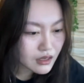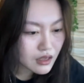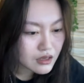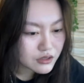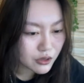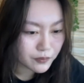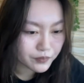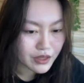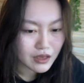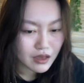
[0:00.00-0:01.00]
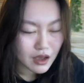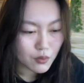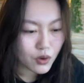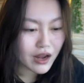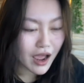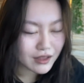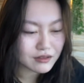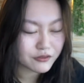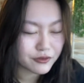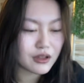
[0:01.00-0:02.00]
So
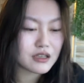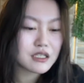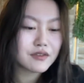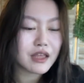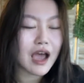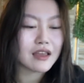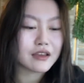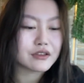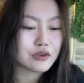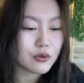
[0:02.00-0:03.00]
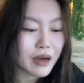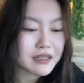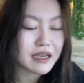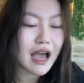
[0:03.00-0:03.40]
the philosophy that I like to go by is like,